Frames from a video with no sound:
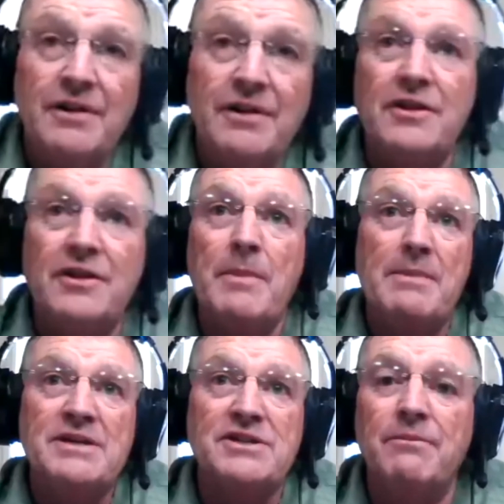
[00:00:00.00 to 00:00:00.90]
There
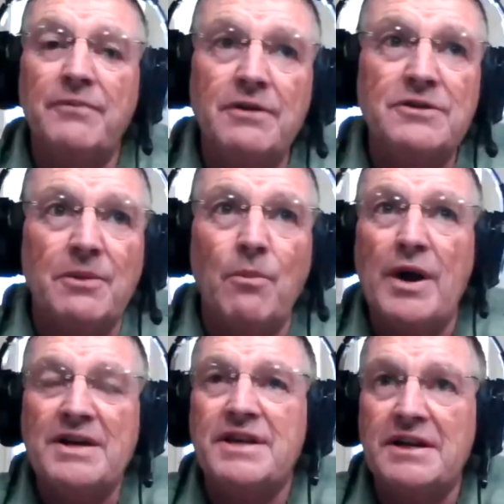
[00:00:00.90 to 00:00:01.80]
are some
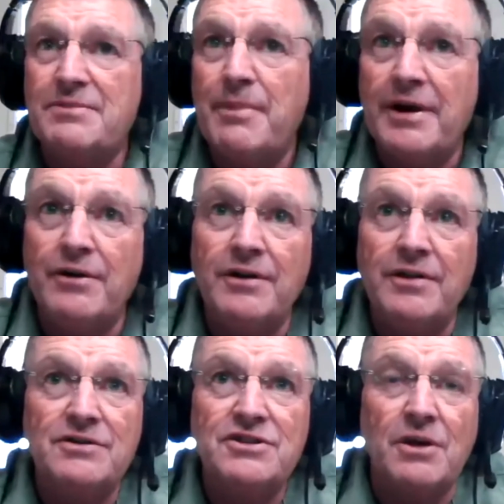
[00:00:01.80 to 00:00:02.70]
ways that it's better,
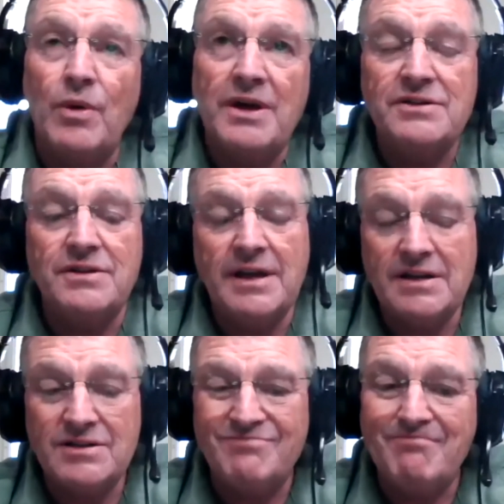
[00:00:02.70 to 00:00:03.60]
and there's some ways that
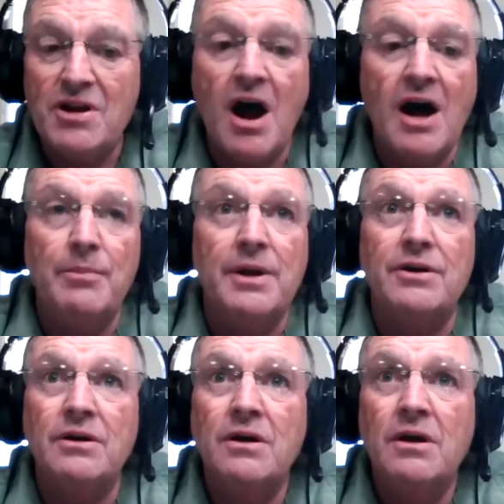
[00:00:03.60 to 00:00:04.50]
it's not
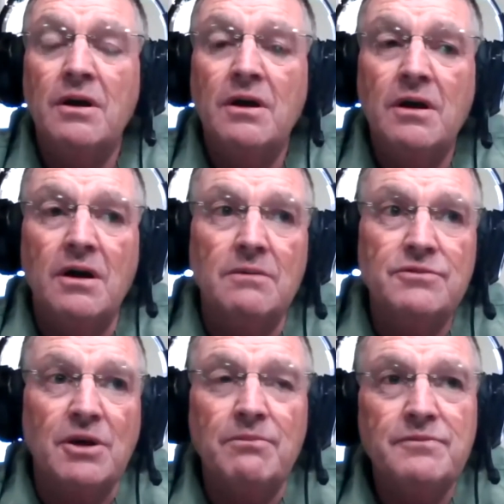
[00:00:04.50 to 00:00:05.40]
better.
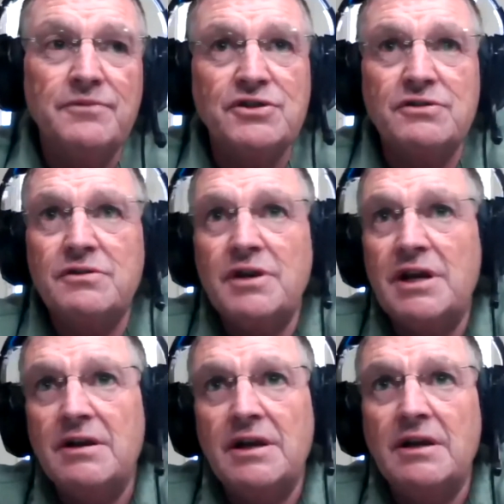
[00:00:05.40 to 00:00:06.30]

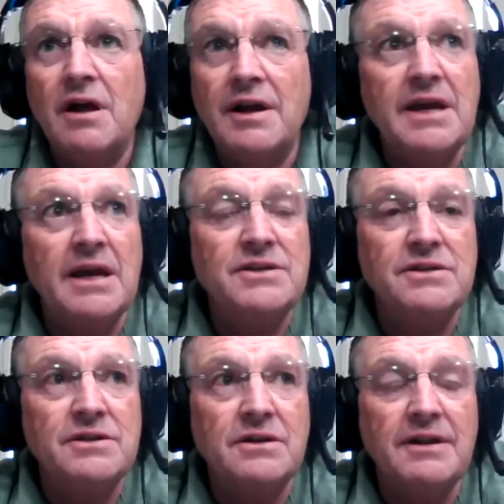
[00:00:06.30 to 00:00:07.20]
In a lot of
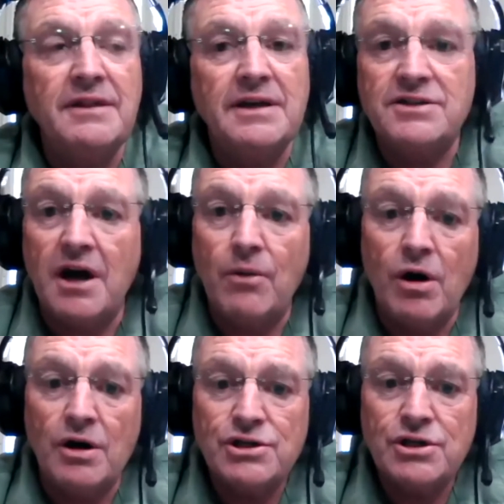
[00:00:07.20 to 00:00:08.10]
cases, I think it's
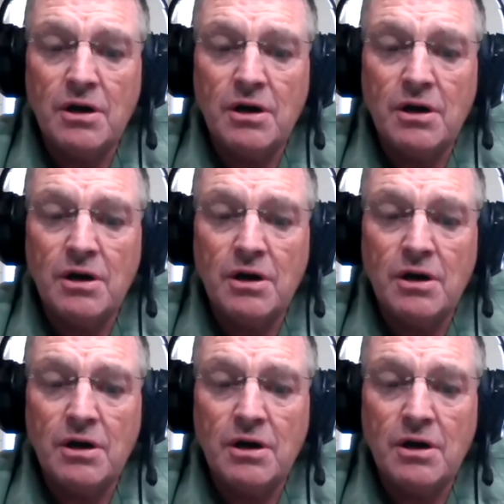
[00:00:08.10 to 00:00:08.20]
eyewash.